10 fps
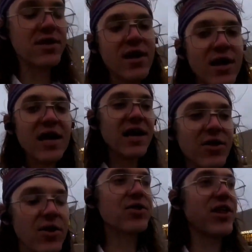I'm getting
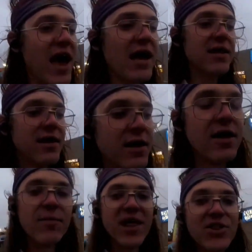a little sad,
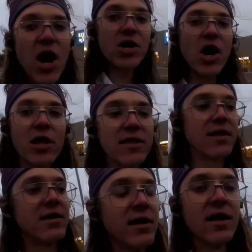but that's all good.
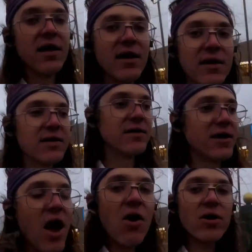
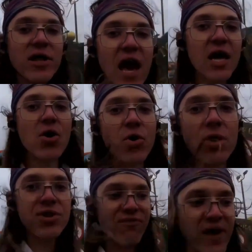You know, you gotta go
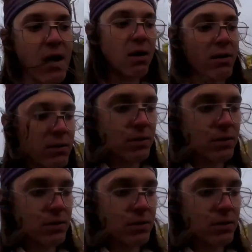towards the fear.